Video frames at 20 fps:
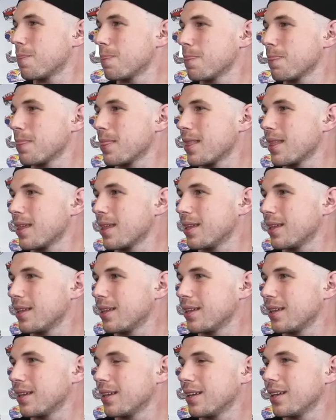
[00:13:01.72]

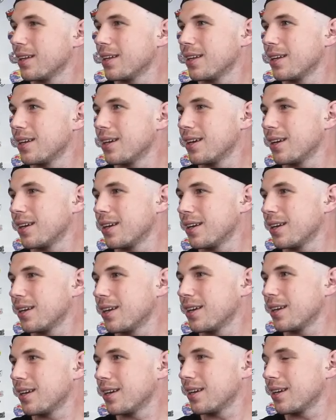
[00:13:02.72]

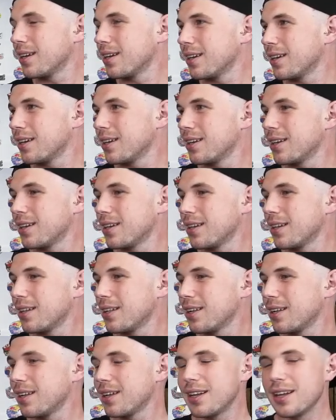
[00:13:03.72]

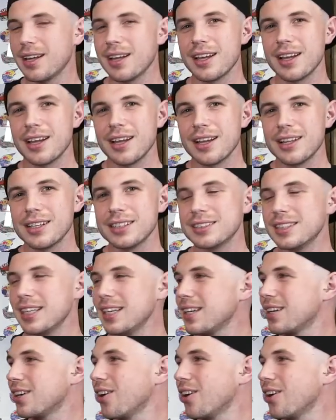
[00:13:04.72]
No words are spoken by the person on screen.